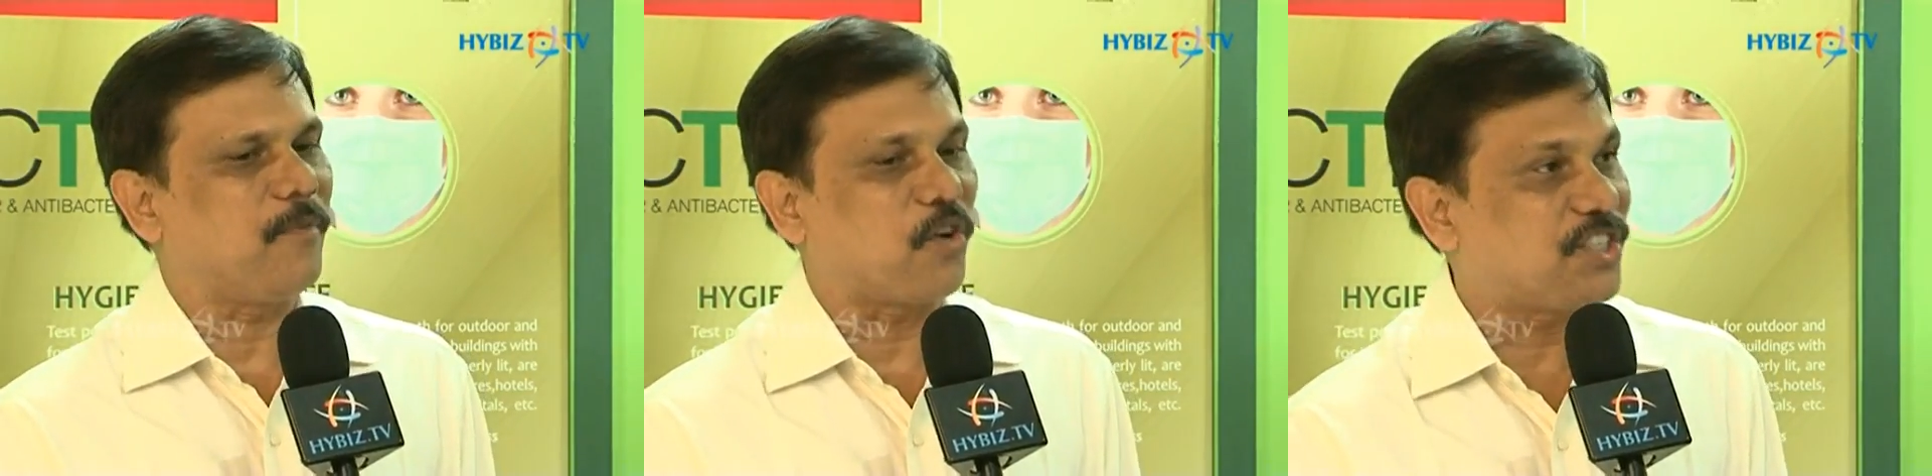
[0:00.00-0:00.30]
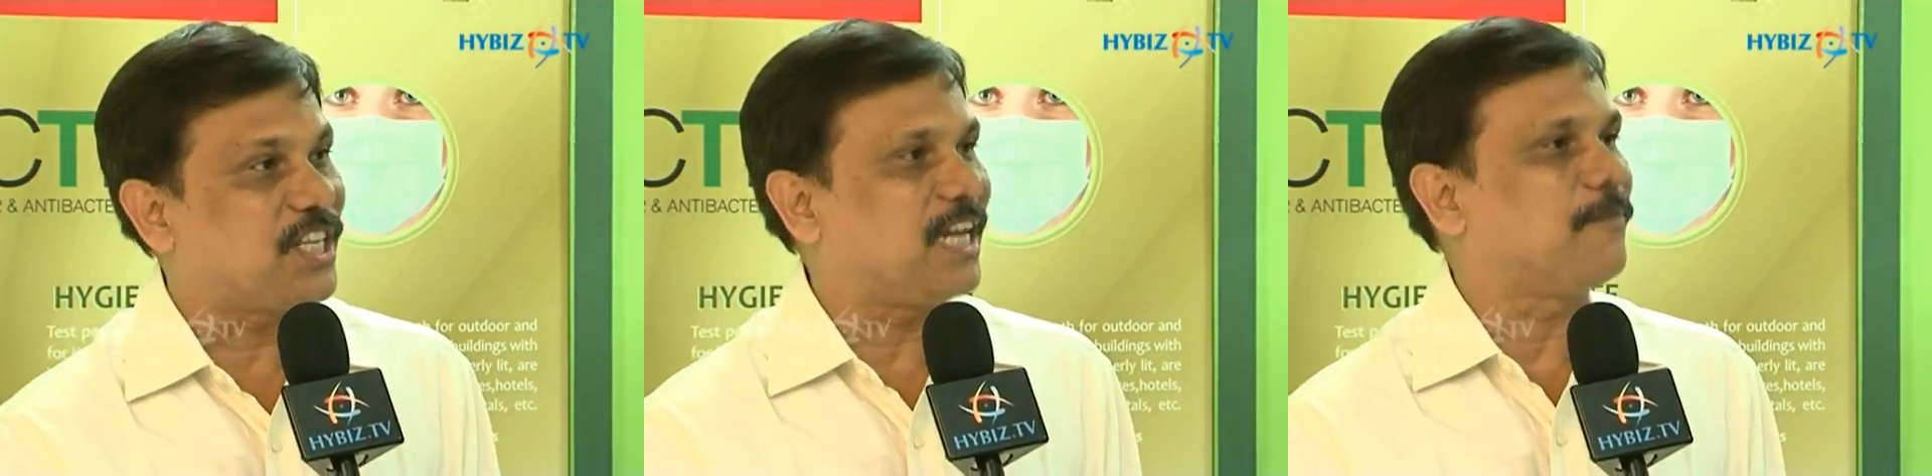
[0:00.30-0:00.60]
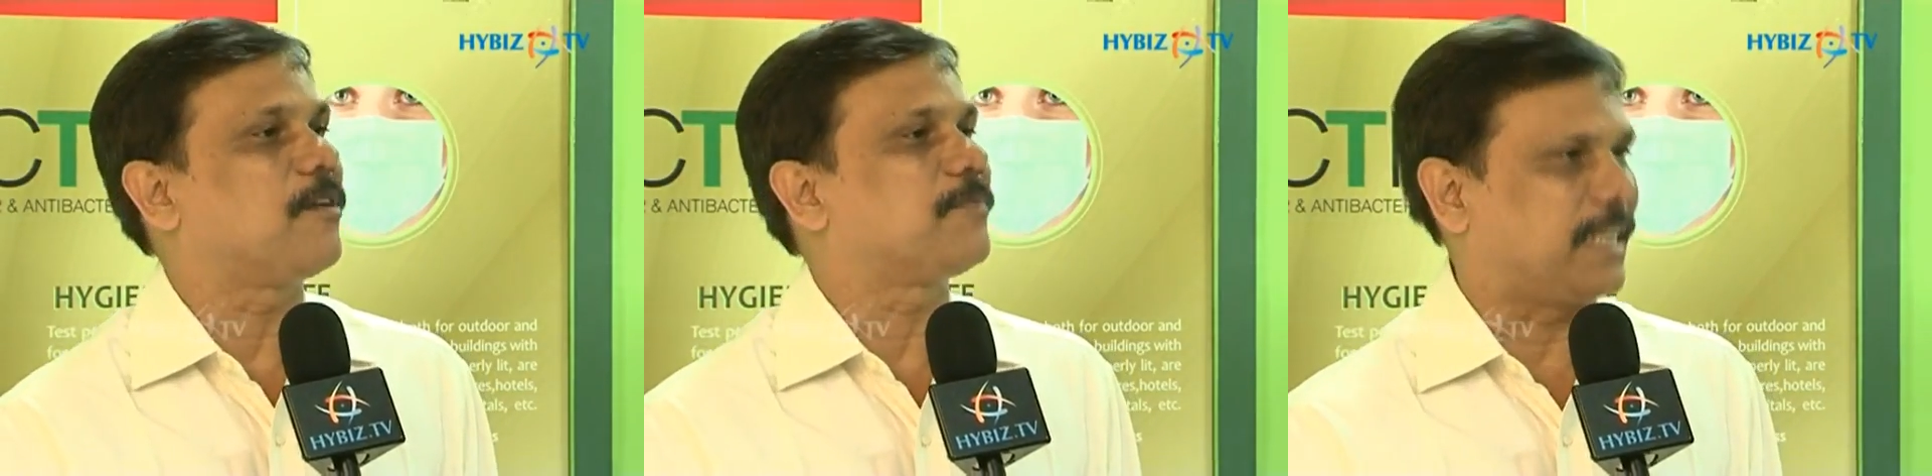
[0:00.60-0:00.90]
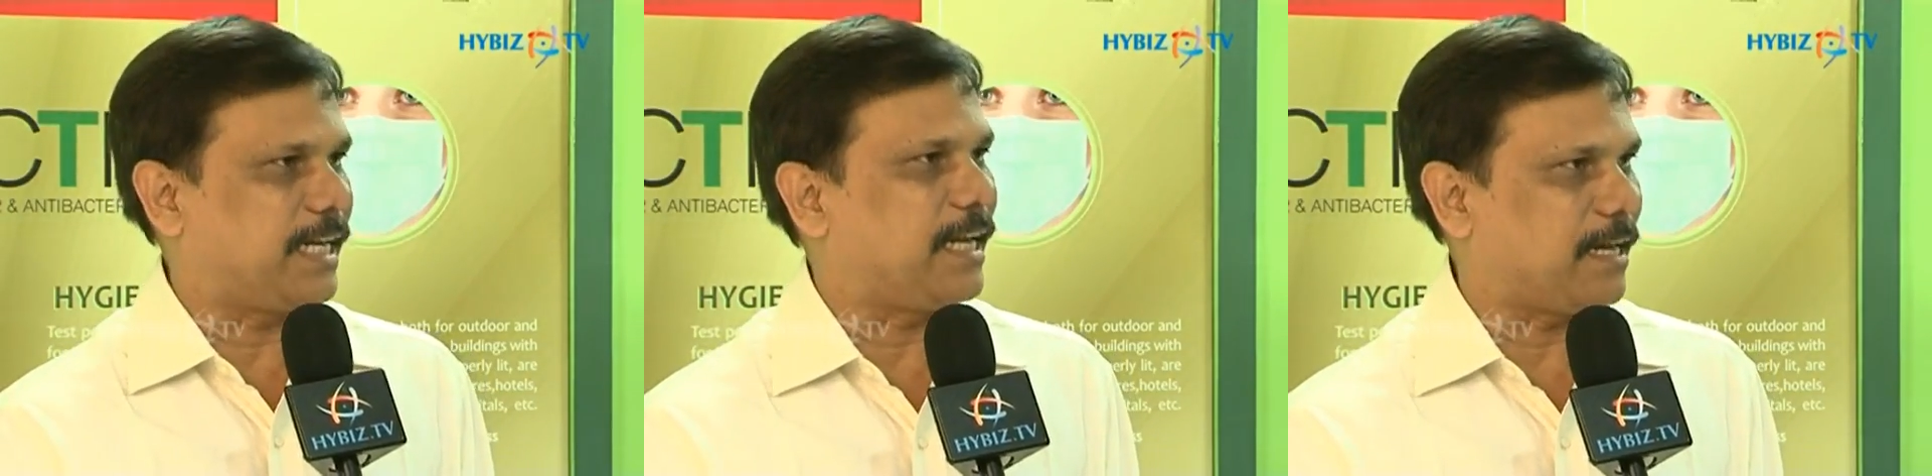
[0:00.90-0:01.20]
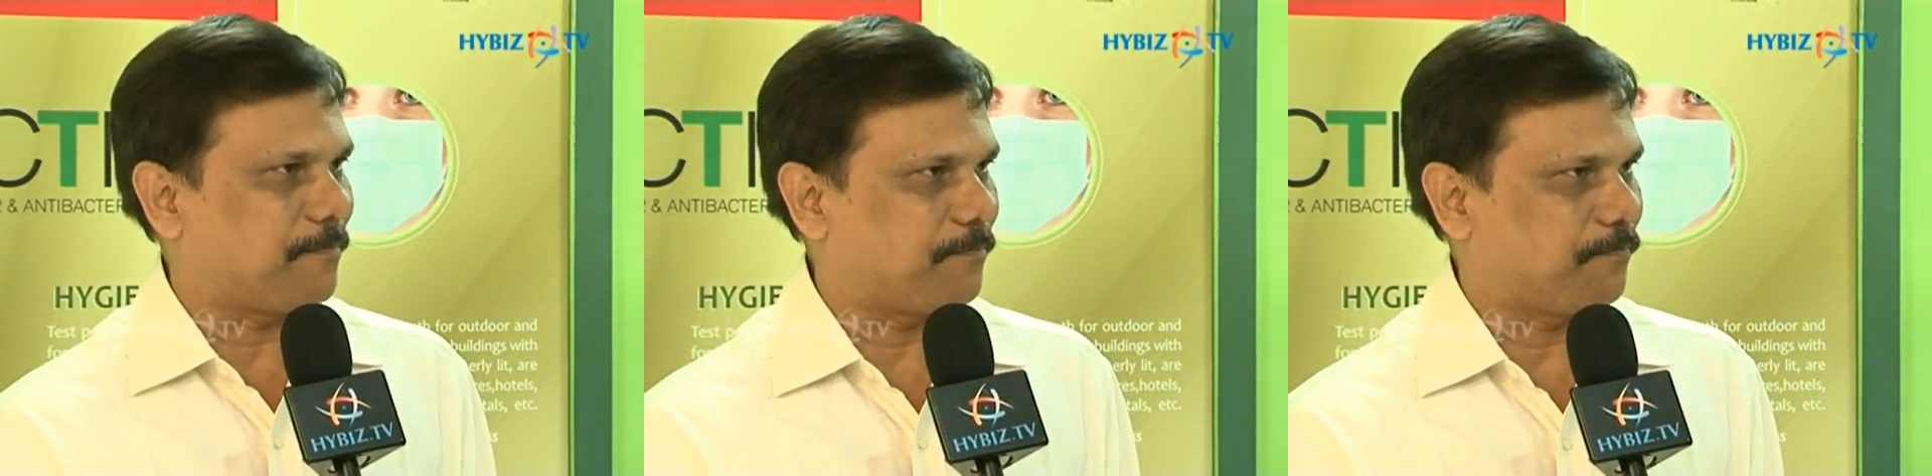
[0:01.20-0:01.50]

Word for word: oxygen level of that area.